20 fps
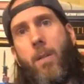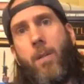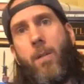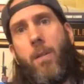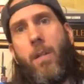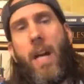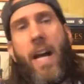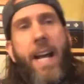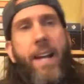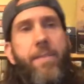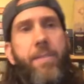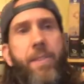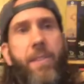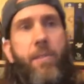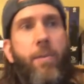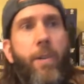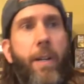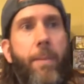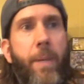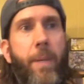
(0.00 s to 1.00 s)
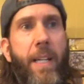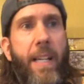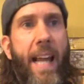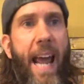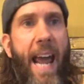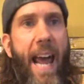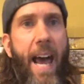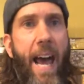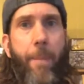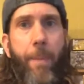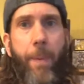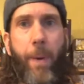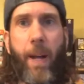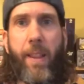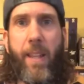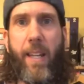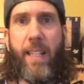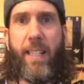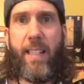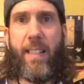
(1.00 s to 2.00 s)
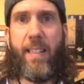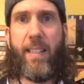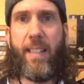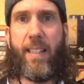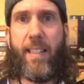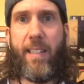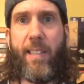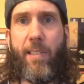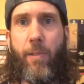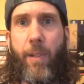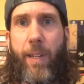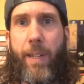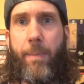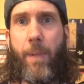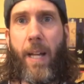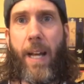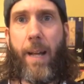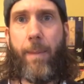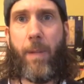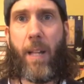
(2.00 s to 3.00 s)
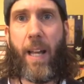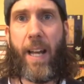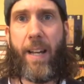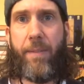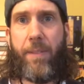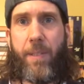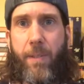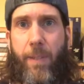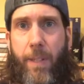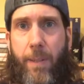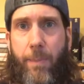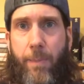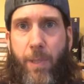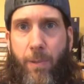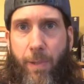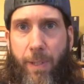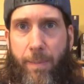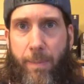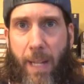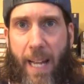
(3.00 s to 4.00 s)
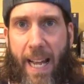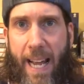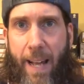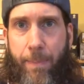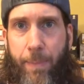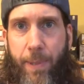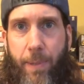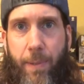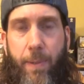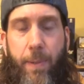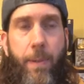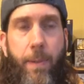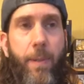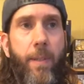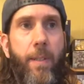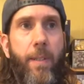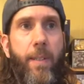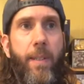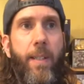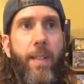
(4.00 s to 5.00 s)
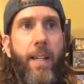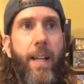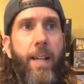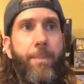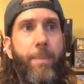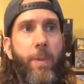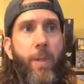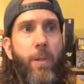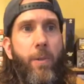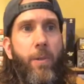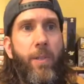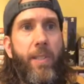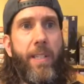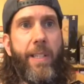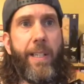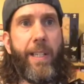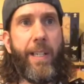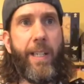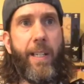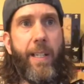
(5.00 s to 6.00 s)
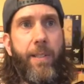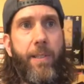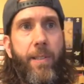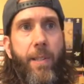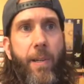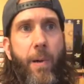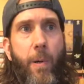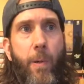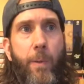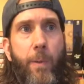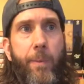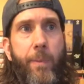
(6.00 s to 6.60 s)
live streaming app. I think this is Streamlabs that I'm using again, so,